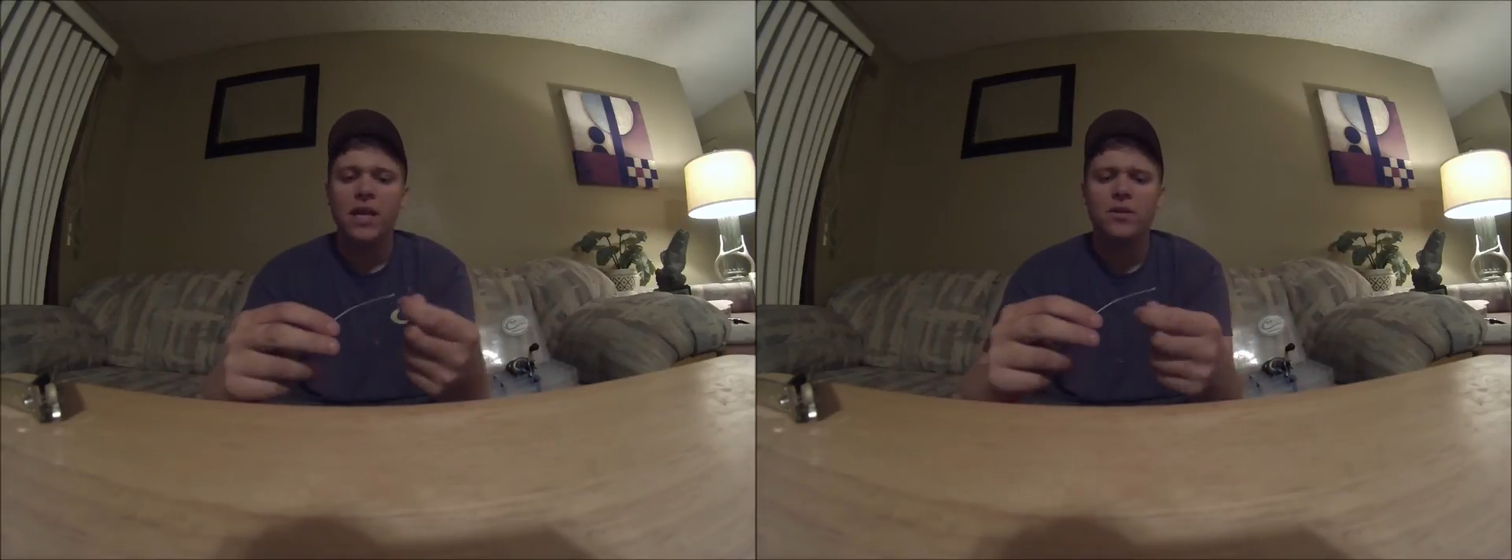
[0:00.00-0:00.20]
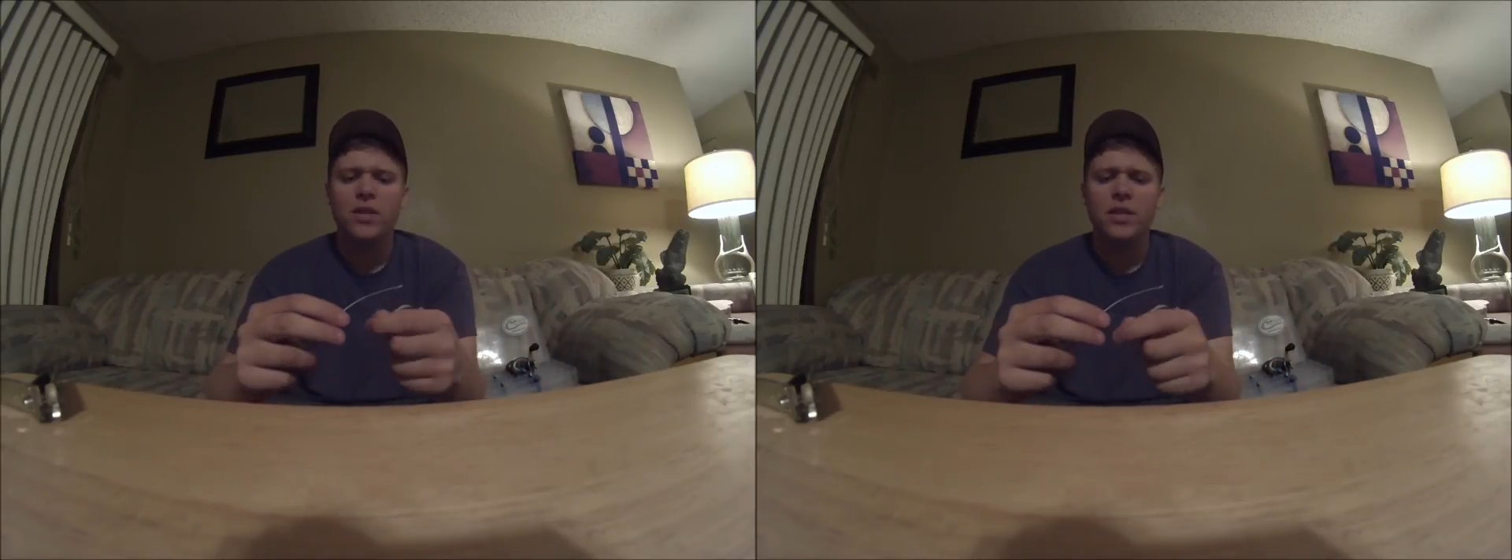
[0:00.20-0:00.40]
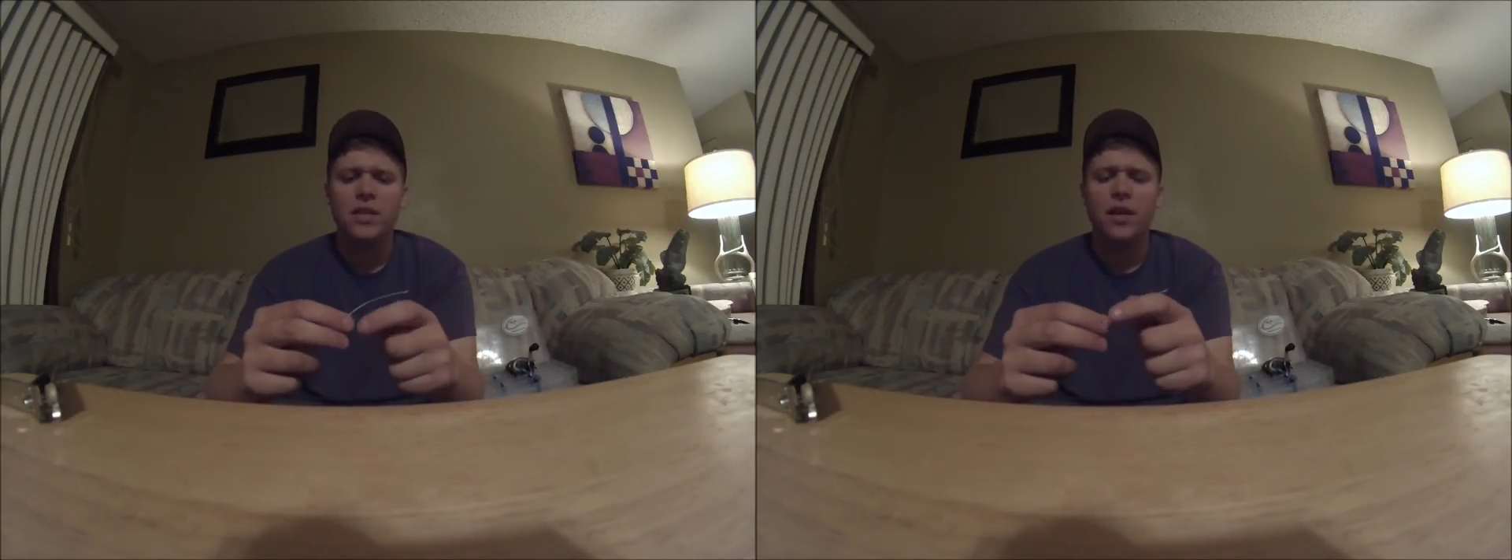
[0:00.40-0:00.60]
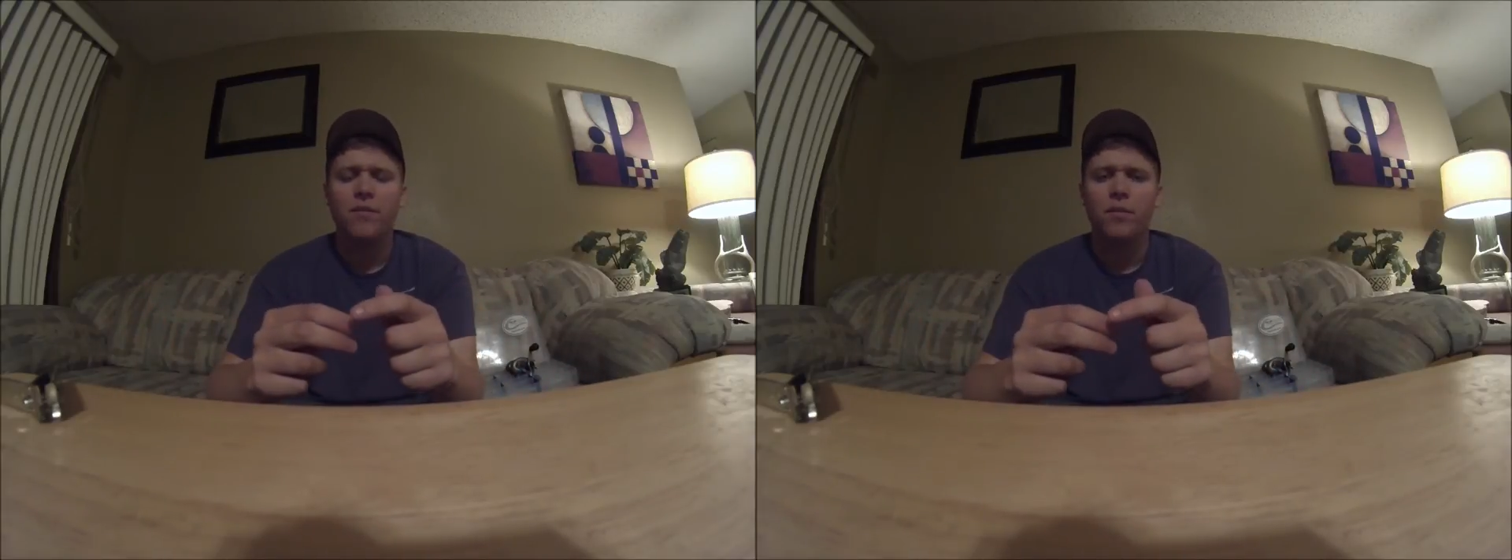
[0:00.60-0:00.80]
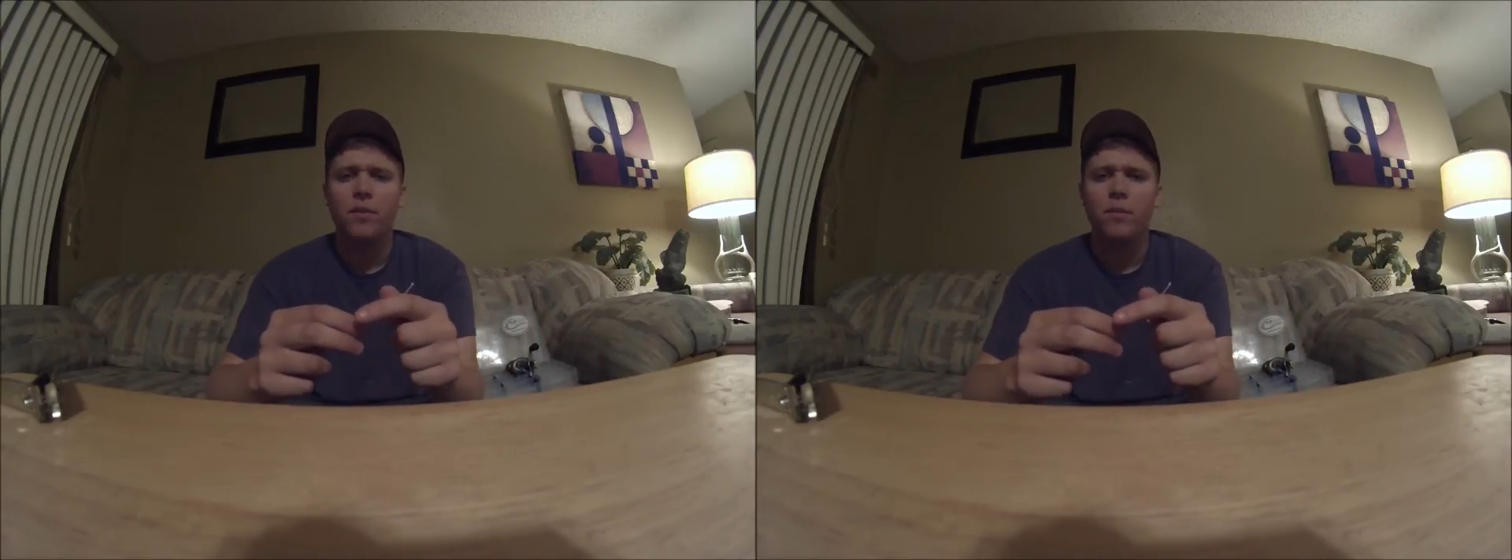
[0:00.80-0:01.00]
I usually just
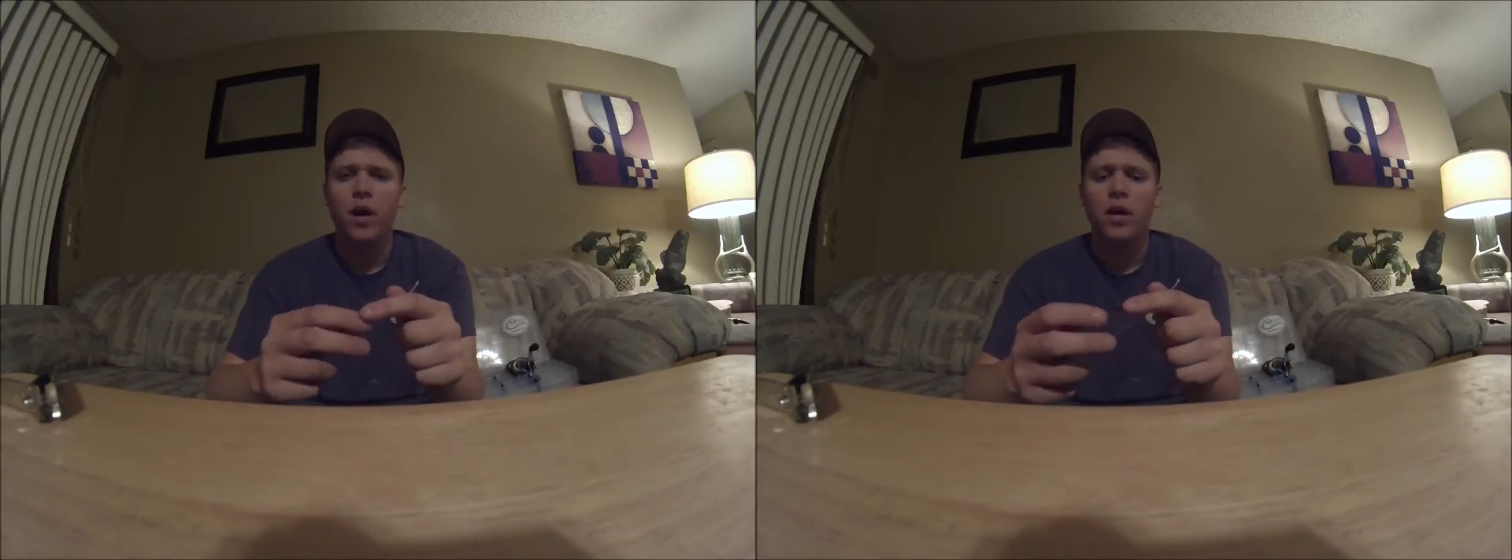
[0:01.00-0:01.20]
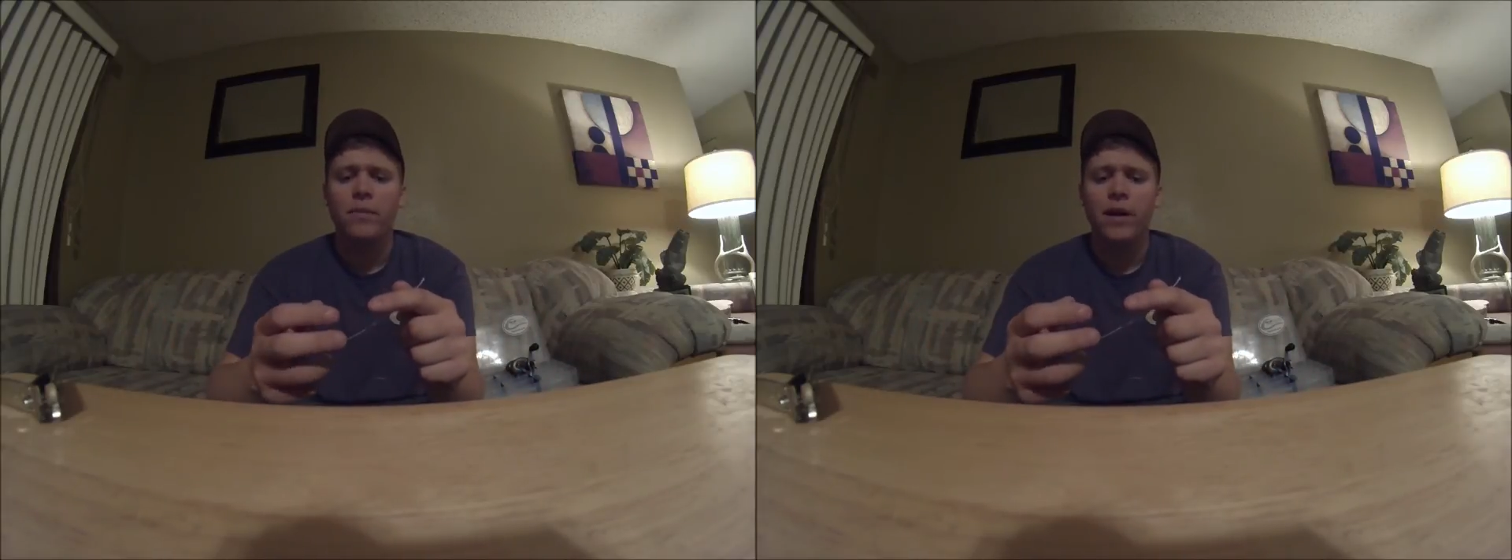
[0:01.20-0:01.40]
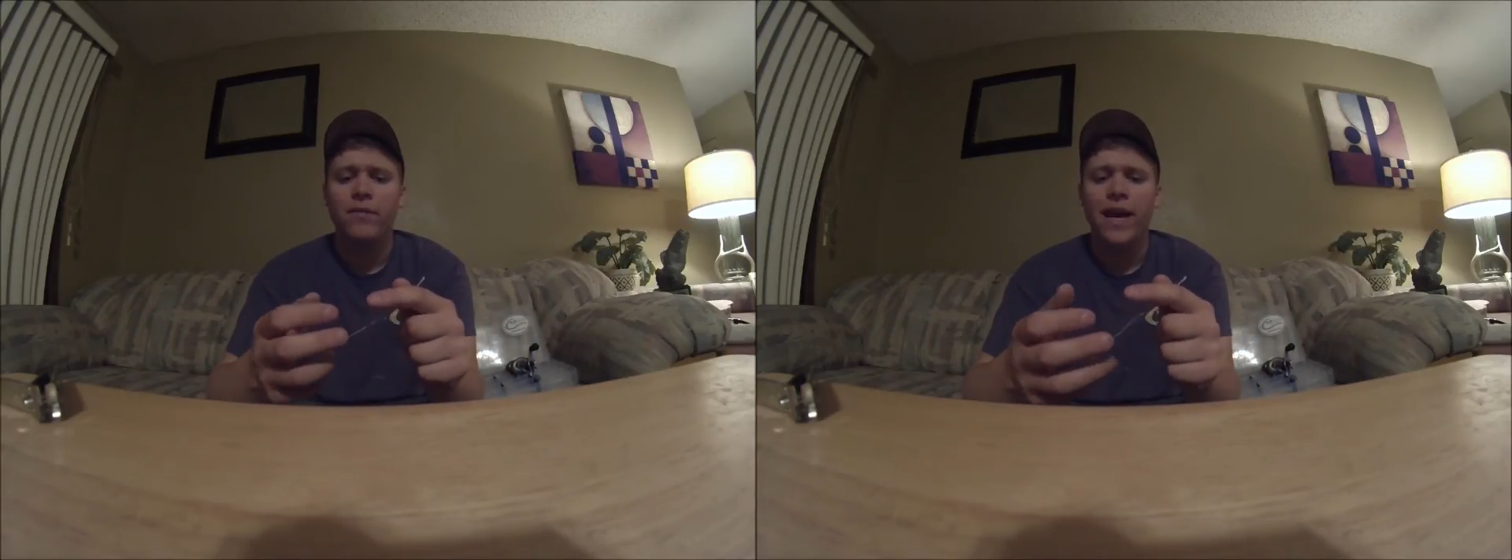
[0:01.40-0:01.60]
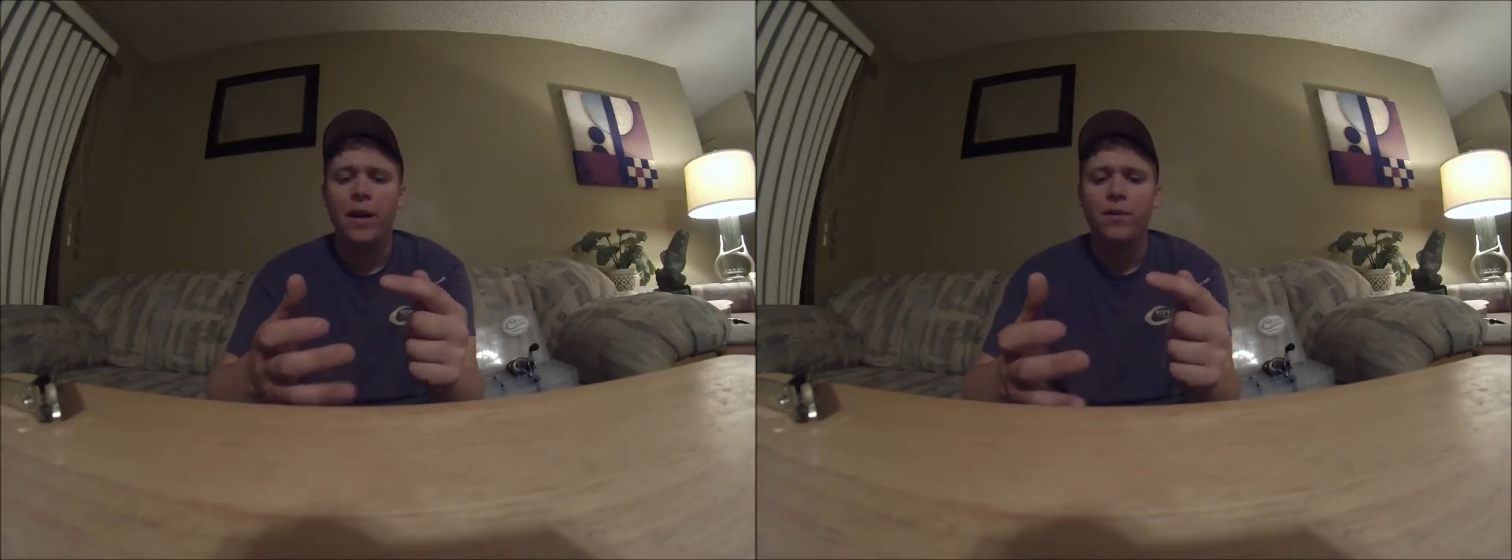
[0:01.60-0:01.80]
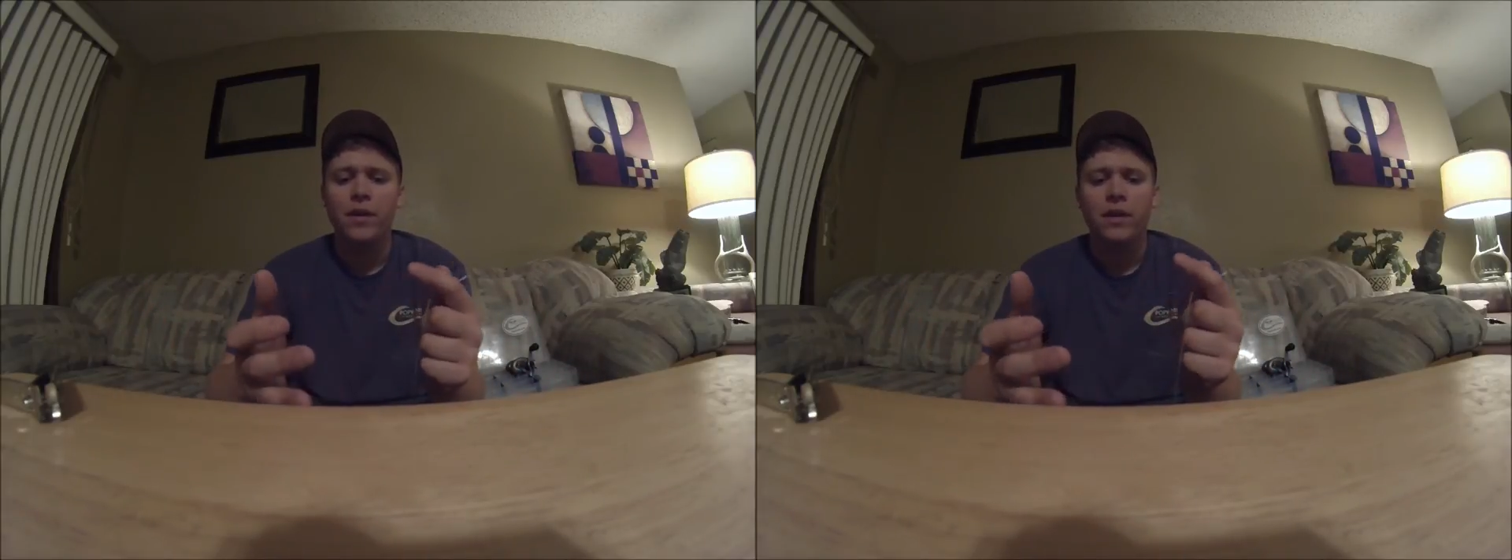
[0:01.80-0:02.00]
come from the bottom out of
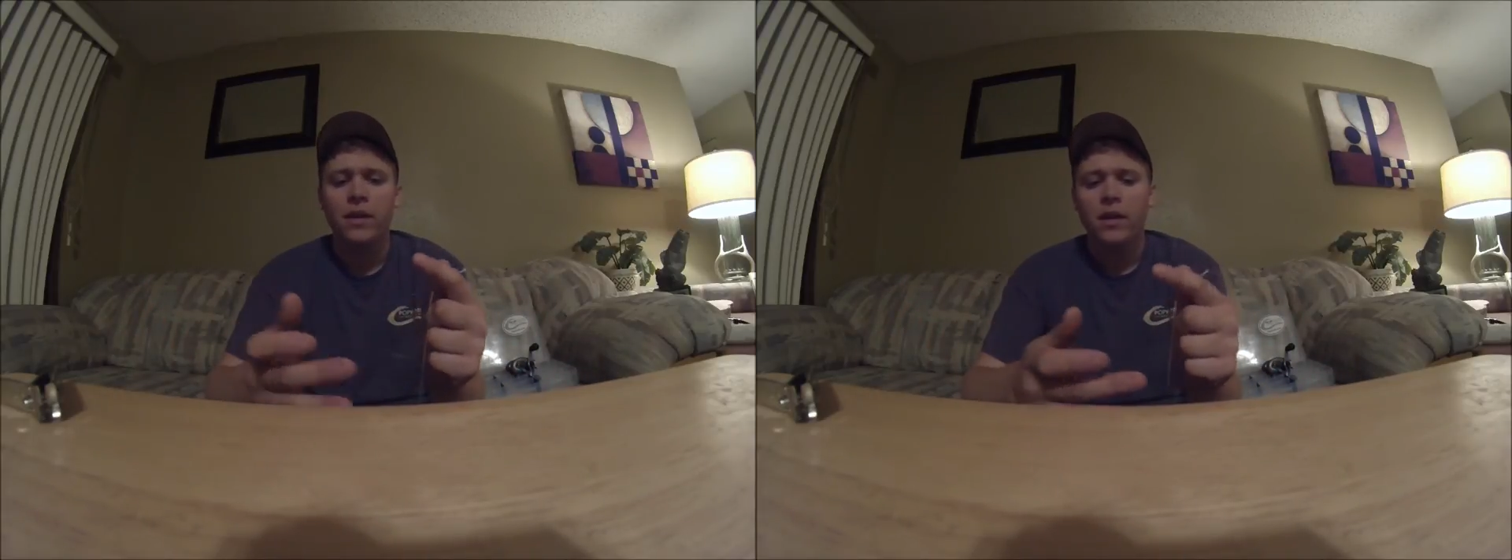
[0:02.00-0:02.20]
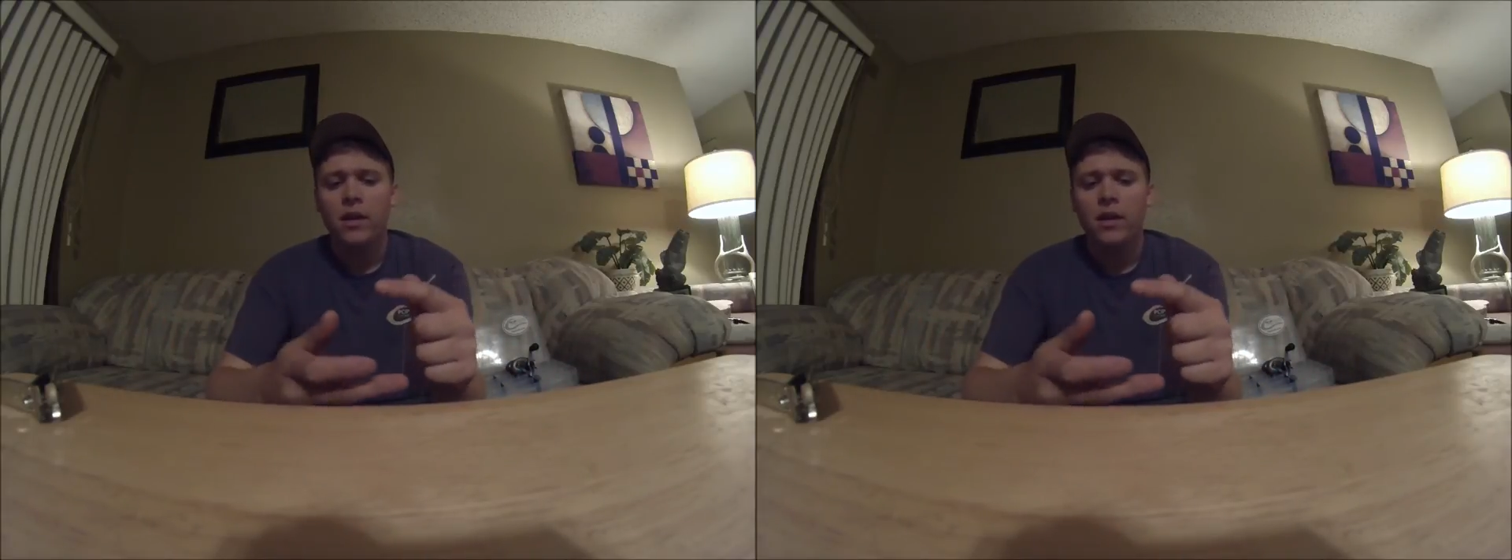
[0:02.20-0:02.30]
habit.